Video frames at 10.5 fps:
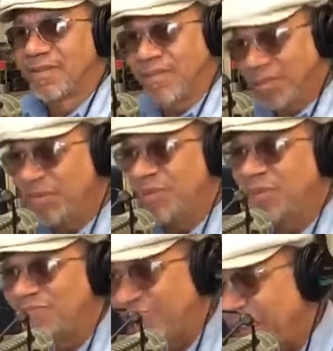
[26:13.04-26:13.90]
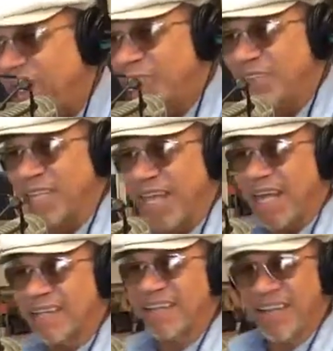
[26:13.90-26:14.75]
Some of you fell for
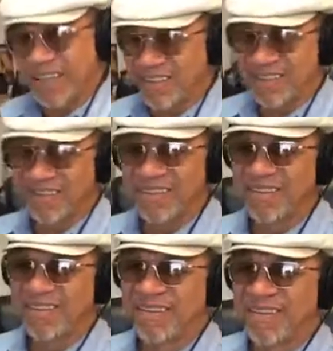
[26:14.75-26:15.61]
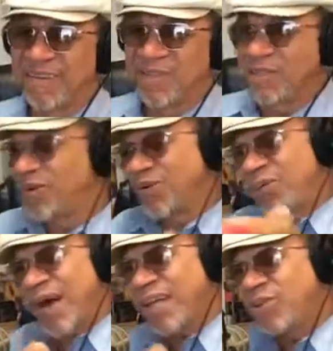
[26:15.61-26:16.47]
that. You know
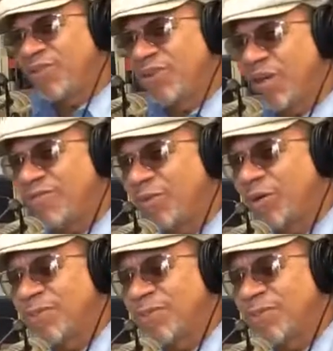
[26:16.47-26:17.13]
why you fell for it?